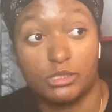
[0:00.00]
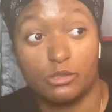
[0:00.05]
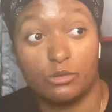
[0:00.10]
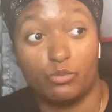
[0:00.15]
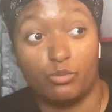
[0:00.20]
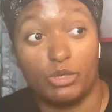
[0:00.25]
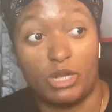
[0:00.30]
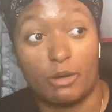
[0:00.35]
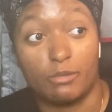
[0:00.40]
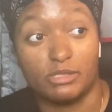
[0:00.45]

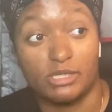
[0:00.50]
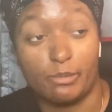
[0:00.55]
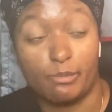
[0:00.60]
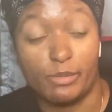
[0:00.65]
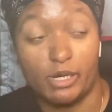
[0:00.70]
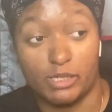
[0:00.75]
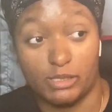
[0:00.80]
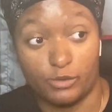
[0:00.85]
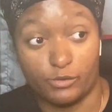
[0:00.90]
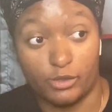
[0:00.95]
when I was at
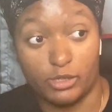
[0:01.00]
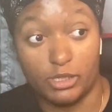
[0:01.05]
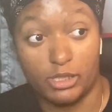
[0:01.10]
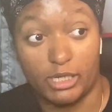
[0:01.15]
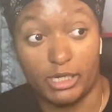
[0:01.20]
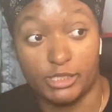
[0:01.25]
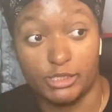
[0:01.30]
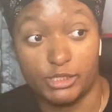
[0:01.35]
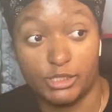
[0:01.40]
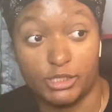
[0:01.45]
Mardi Gras
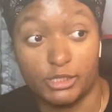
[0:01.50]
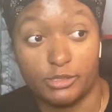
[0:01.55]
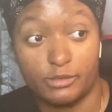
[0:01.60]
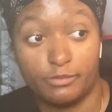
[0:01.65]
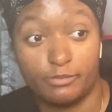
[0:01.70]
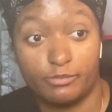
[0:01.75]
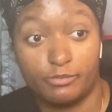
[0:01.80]
last year.